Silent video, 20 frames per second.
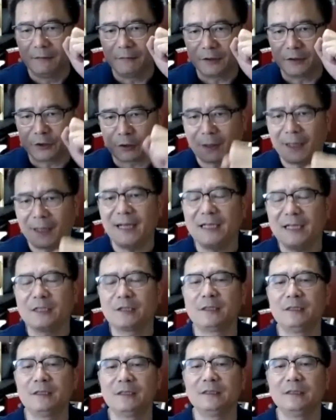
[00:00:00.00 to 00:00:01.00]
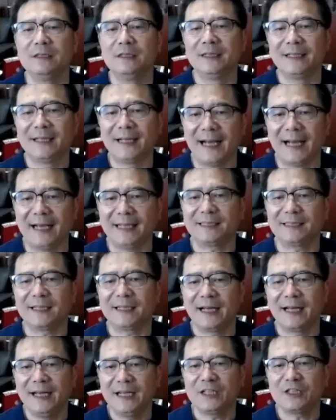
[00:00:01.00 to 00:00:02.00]
try to get the
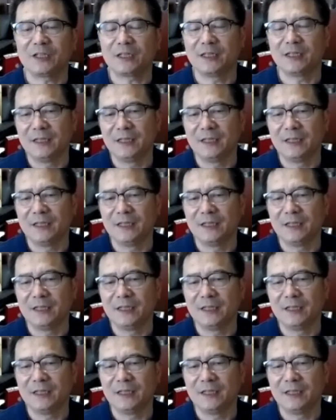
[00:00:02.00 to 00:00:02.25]
heat